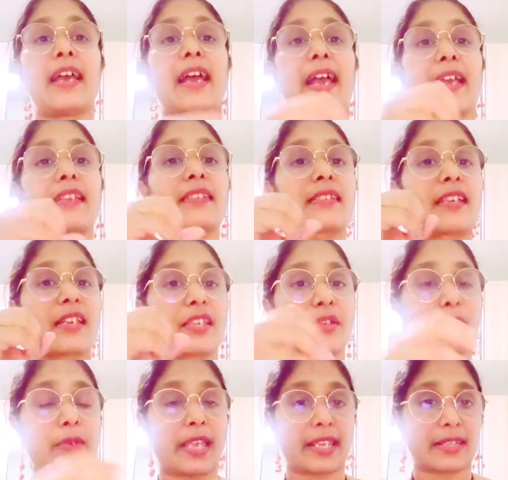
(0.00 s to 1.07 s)
and
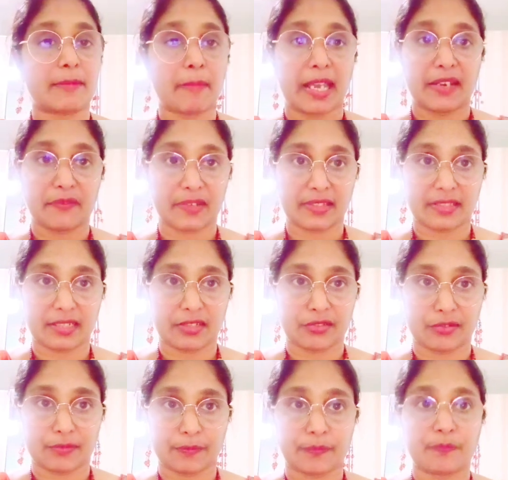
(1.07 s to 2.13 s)
you get the manifestation.